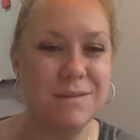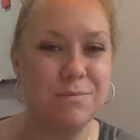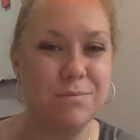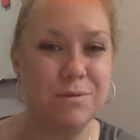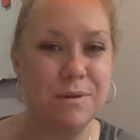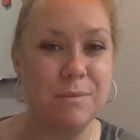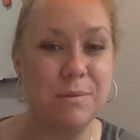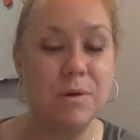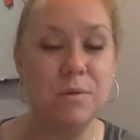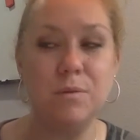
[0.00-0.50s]

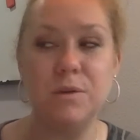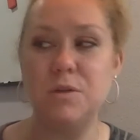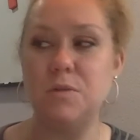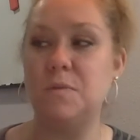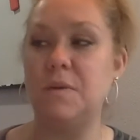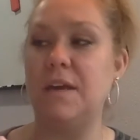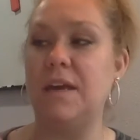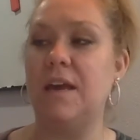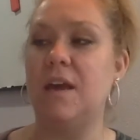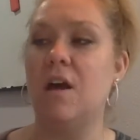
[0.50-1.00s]
Primer, which
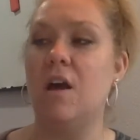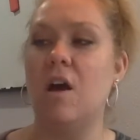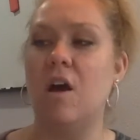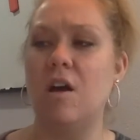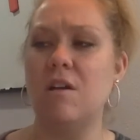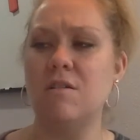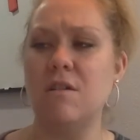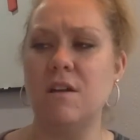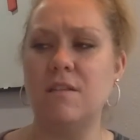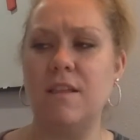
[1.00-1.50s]
we
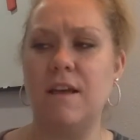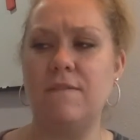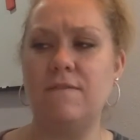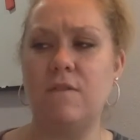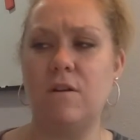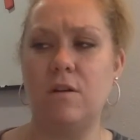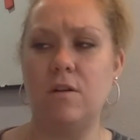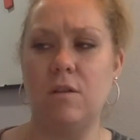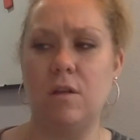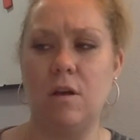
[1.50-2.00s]
are not that
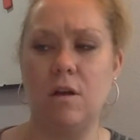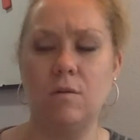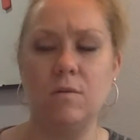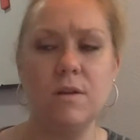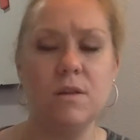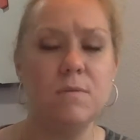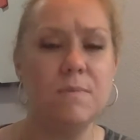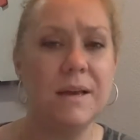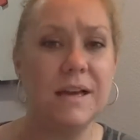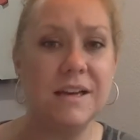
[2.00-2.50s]
far along
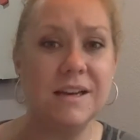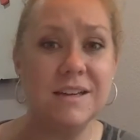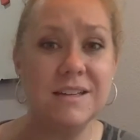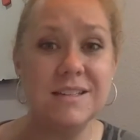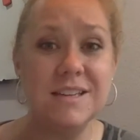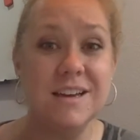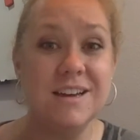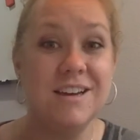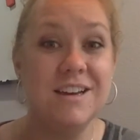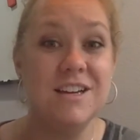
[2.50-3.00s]
with because